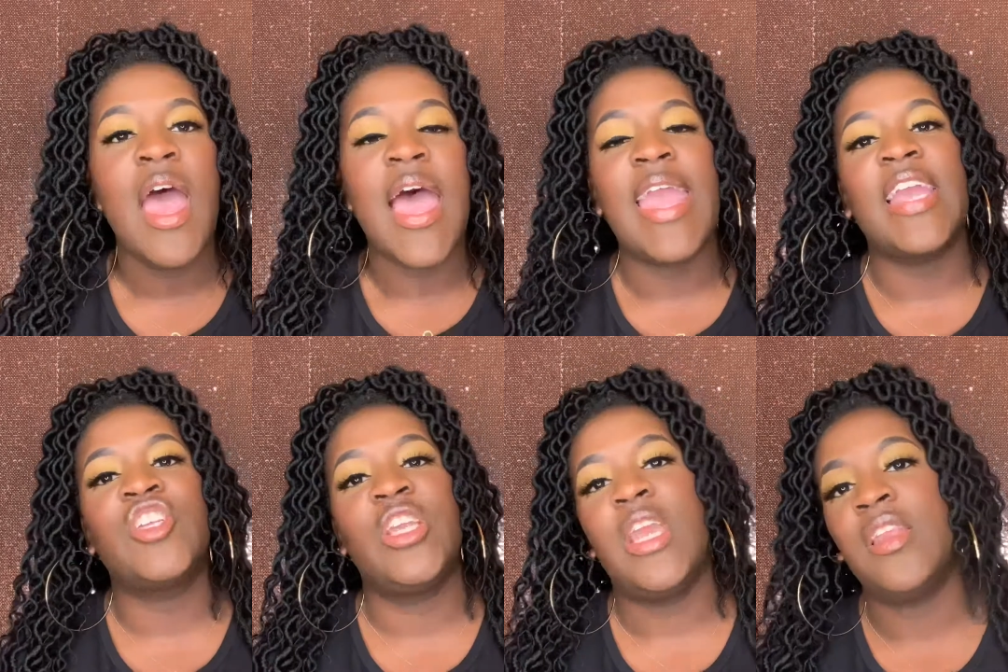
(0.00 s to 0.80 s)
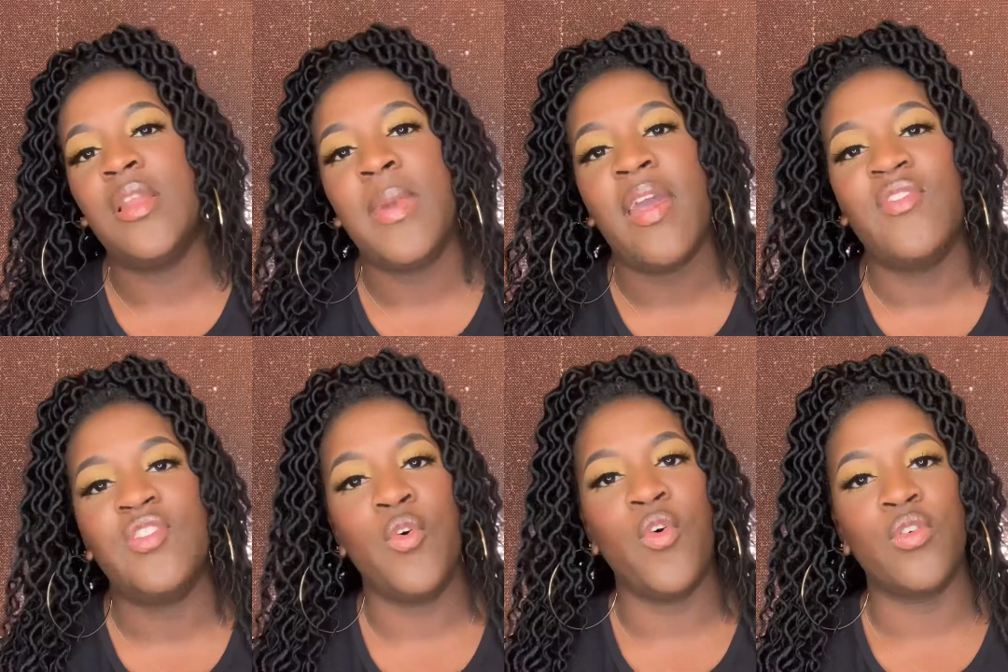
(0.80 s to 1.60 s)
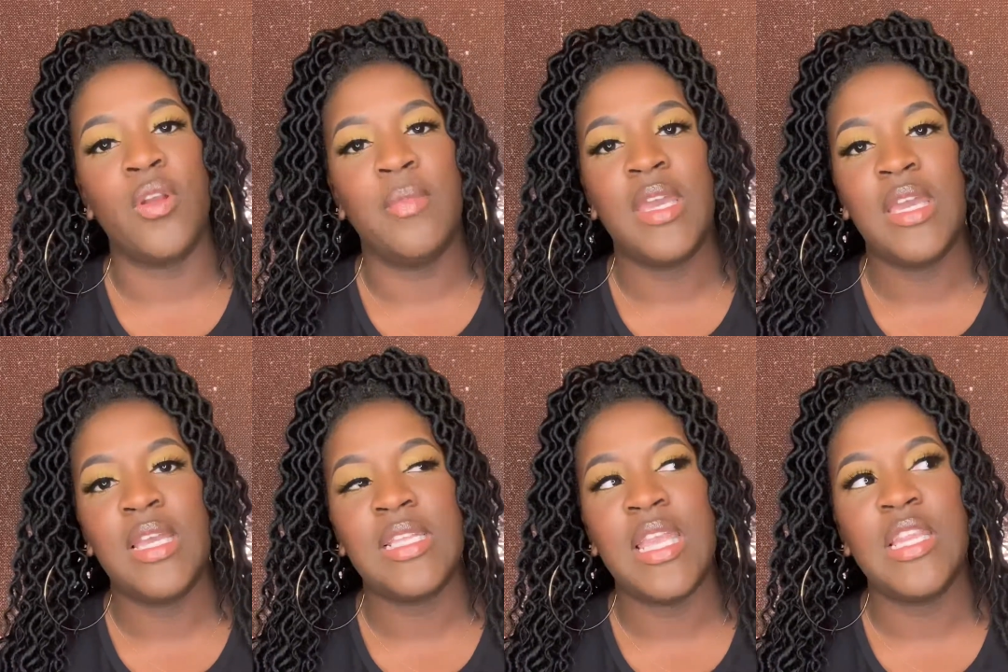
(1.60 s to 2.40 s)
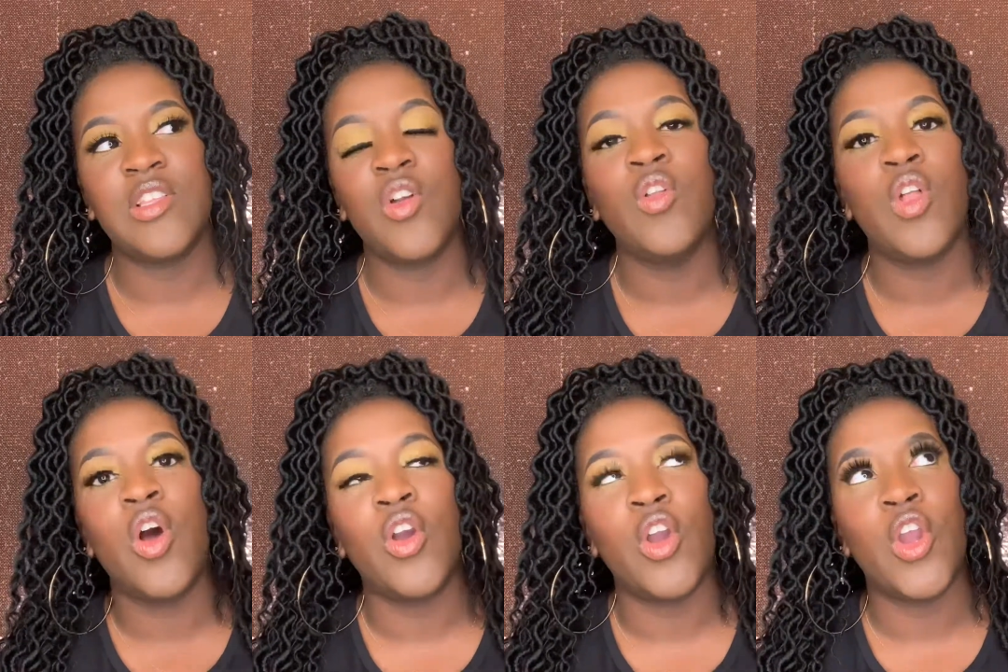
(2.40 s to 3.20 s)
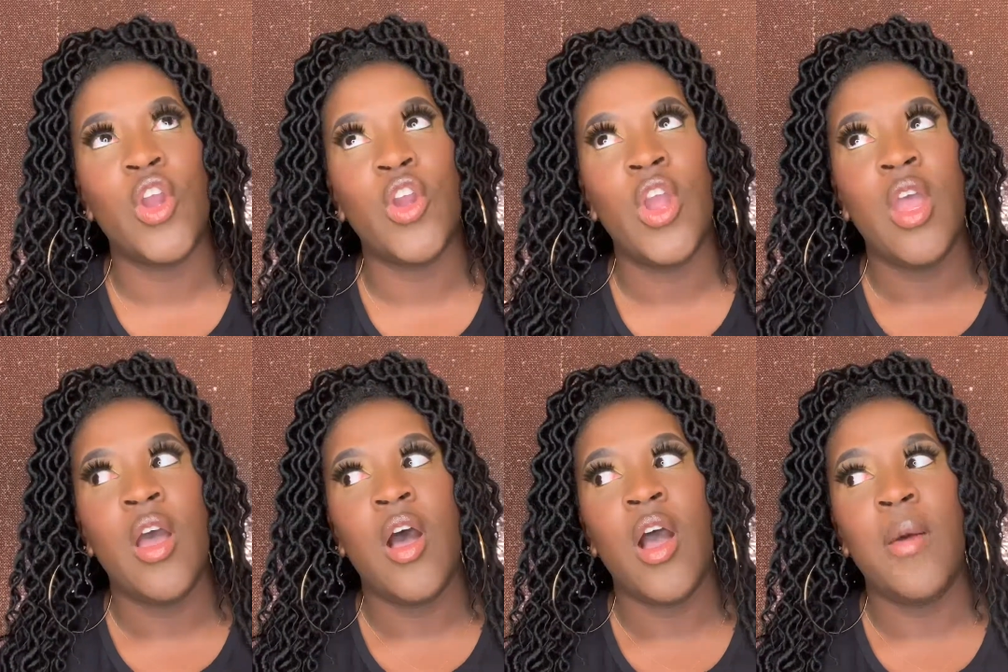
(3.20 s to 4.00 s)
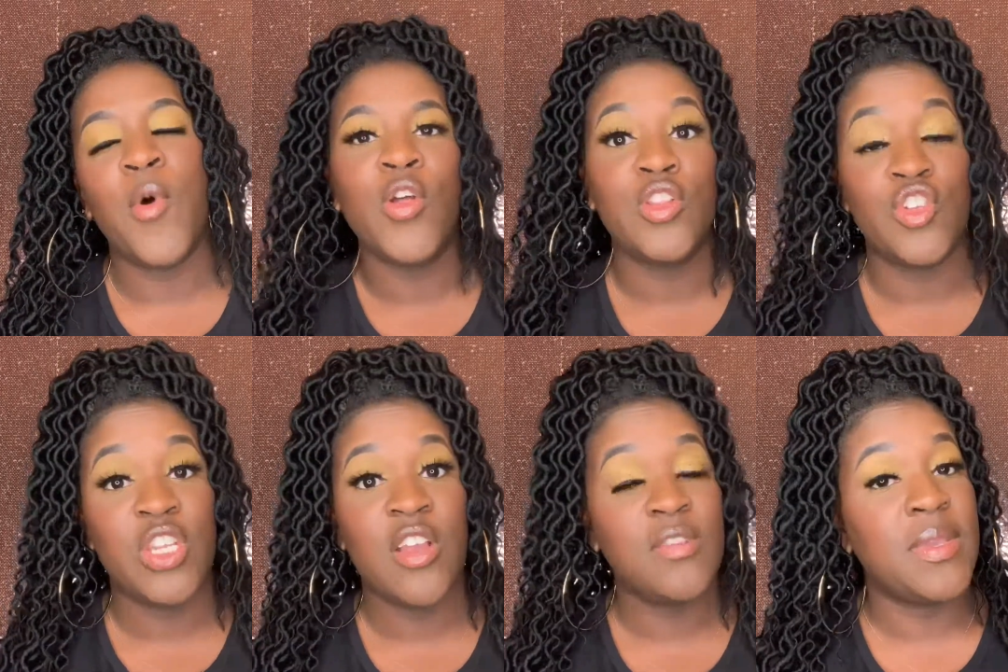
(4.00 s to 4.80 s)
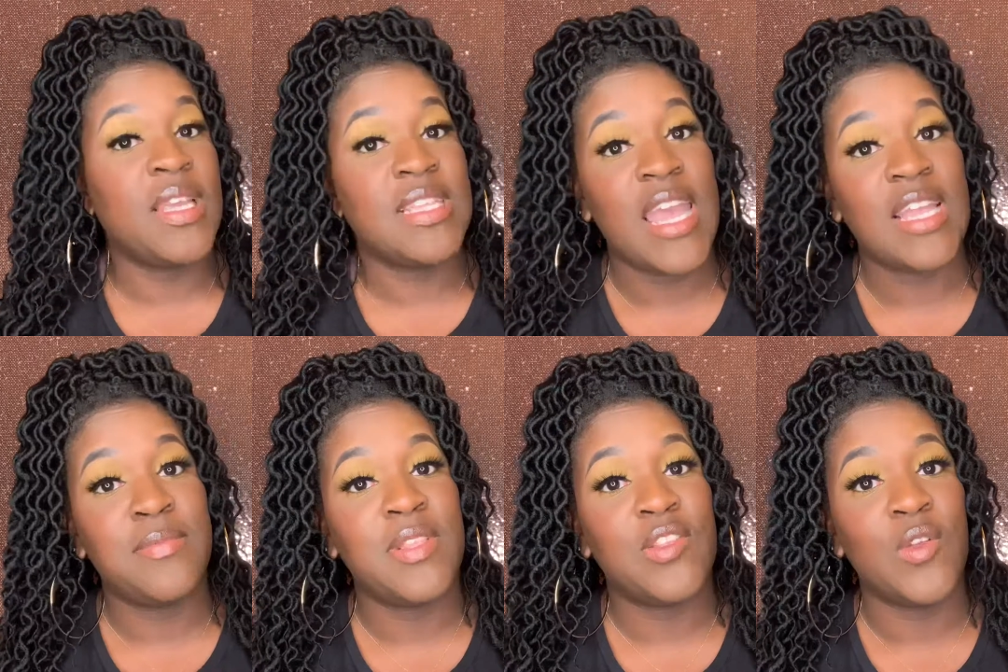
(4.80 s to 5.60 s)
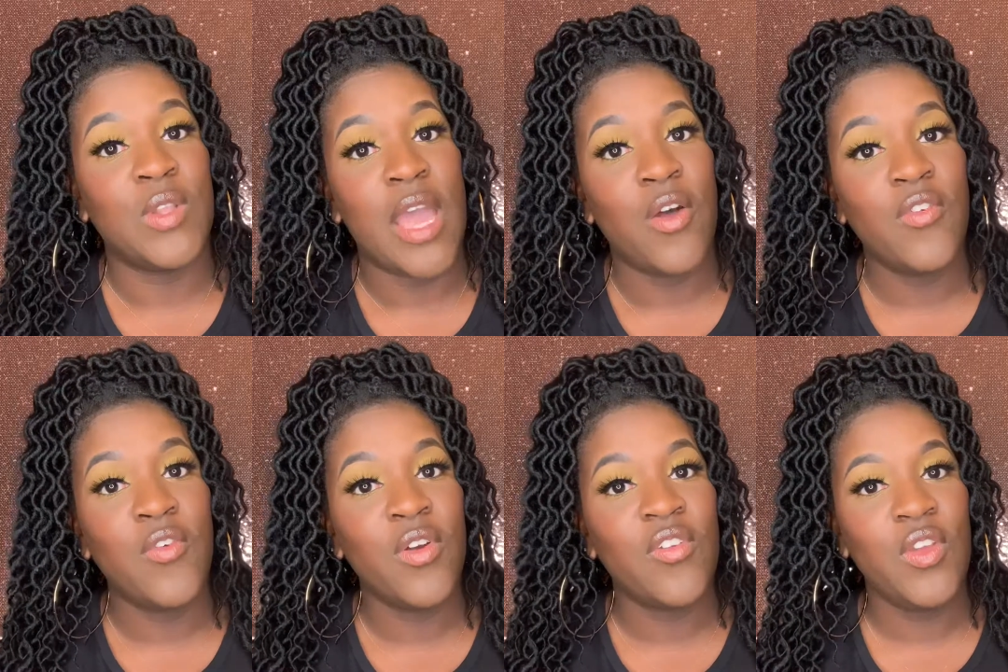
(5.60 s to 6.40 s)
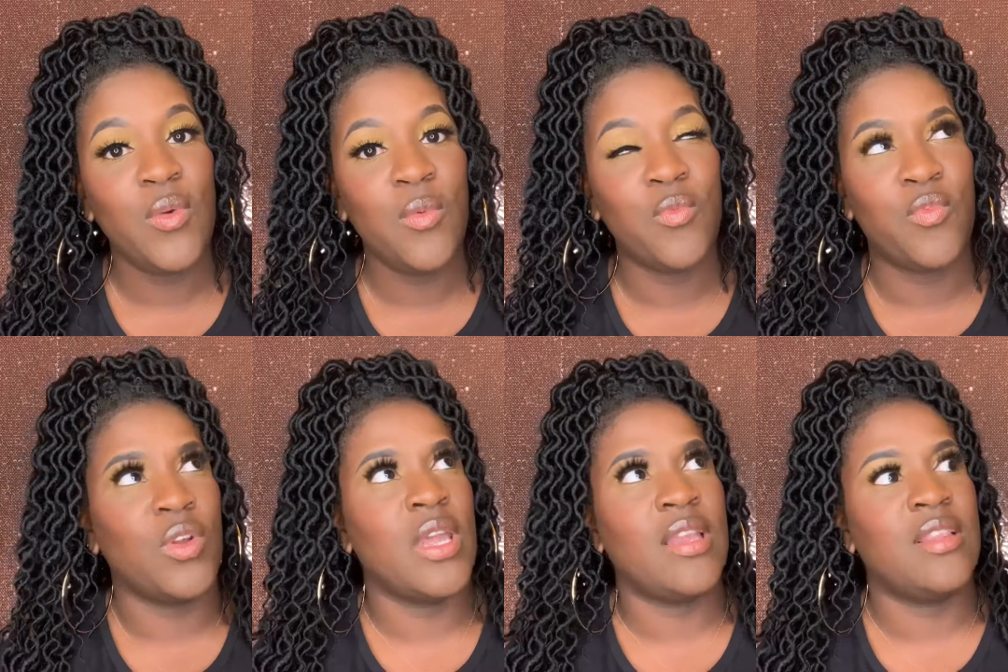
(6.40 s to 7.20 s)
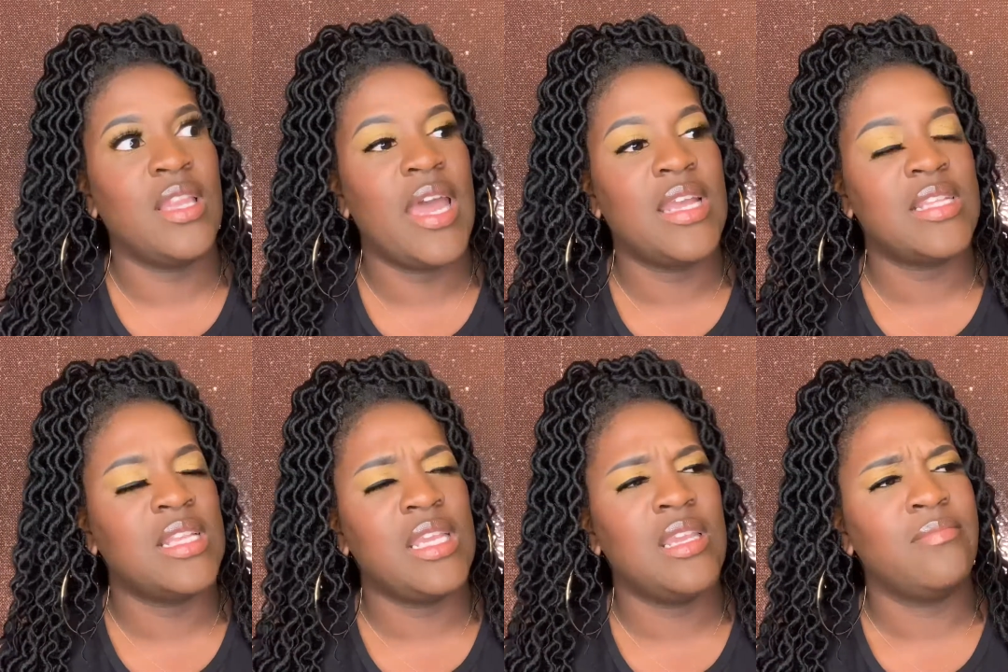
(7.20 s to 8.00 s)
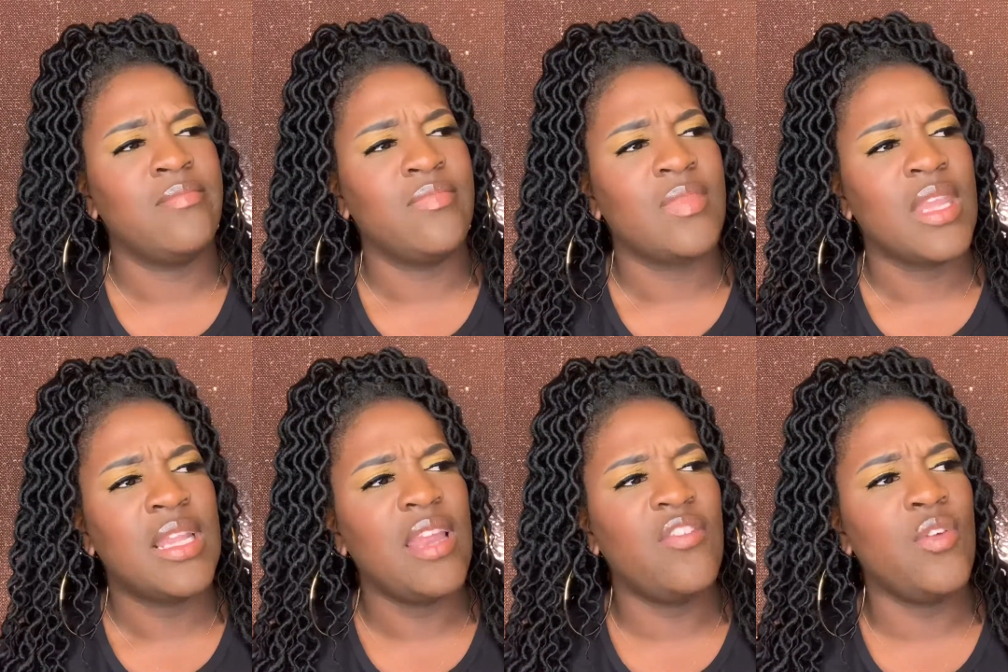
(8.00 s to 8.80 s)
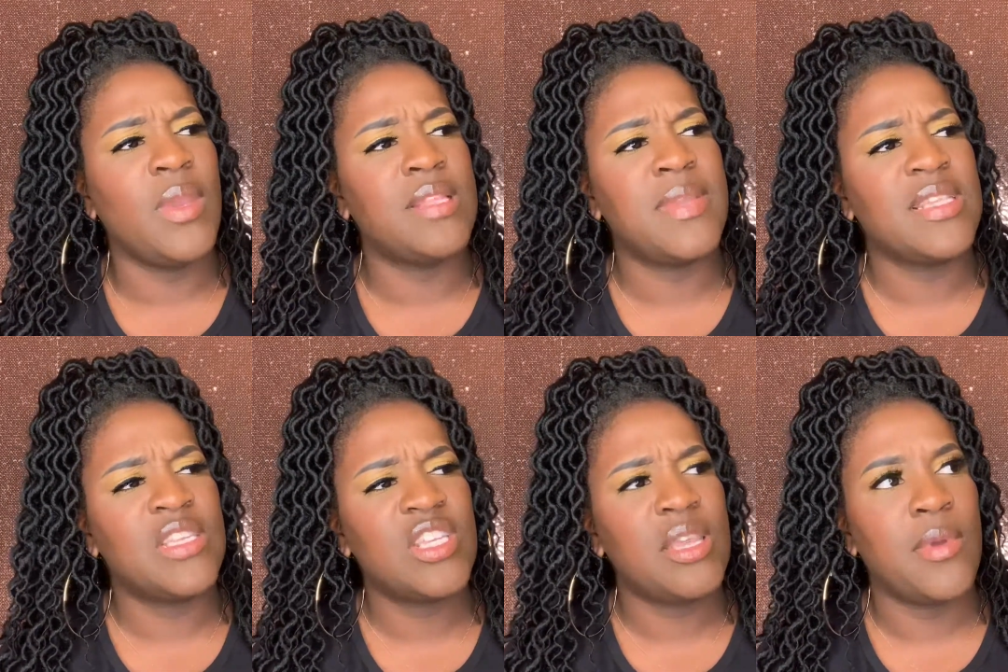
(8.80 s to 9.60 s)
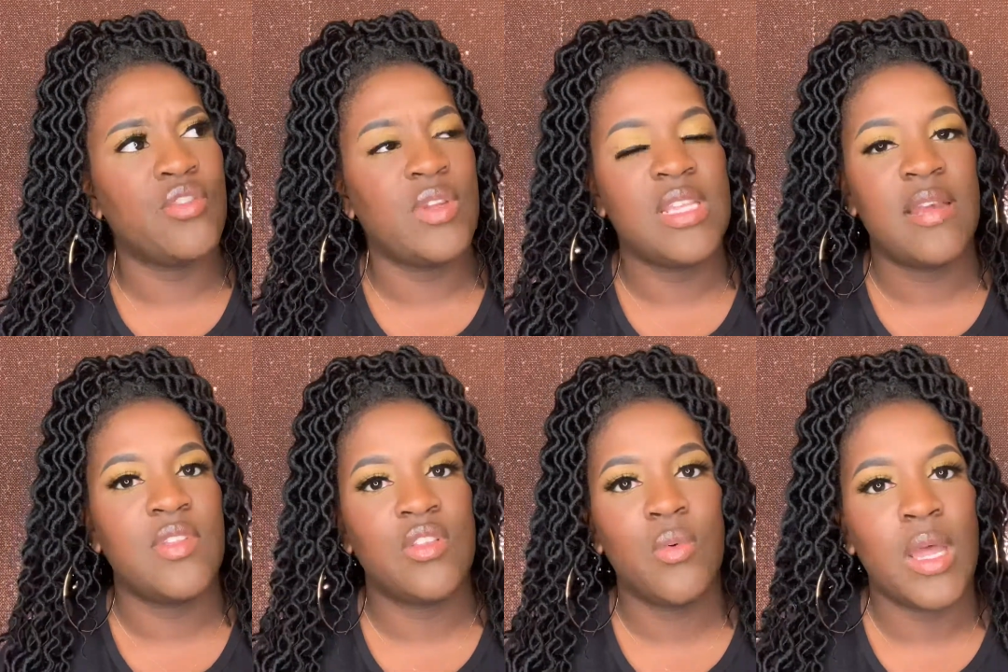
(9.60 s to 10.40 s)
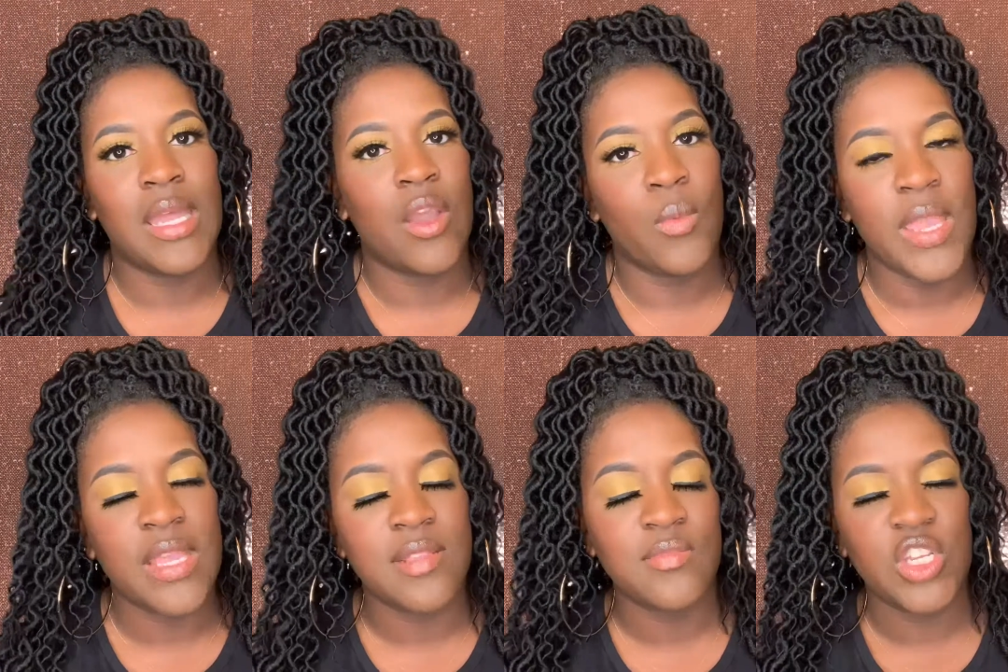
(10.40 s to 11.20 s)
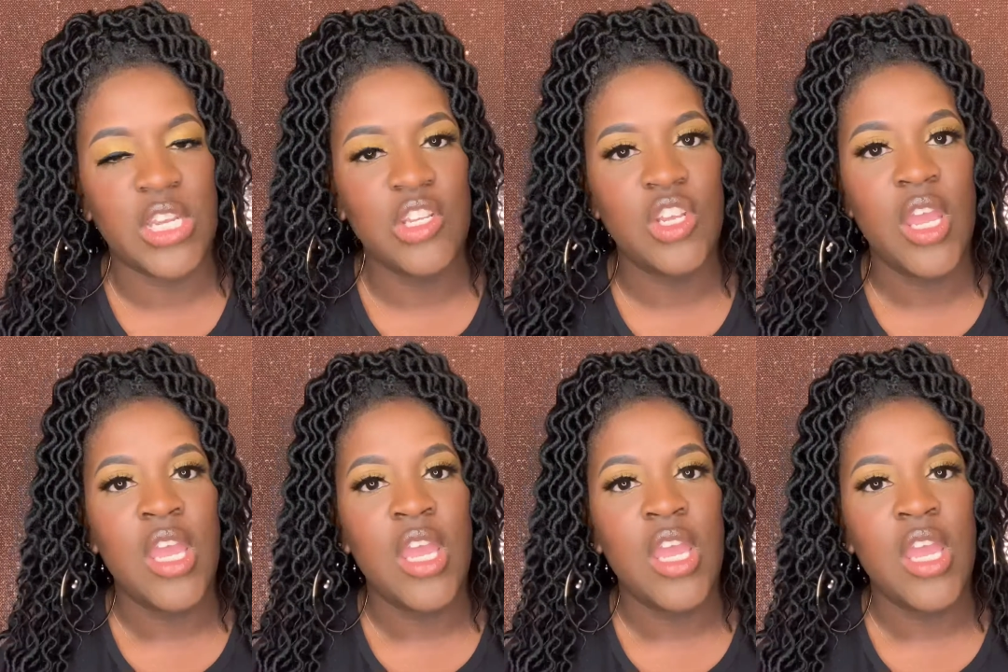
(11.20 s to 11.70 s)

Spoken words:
I actually ended up having to order it because it is no longer on their shelves because it has been sold out for like the last, I think, not a few weeks, because it just came out 27, so what, like a week and some change.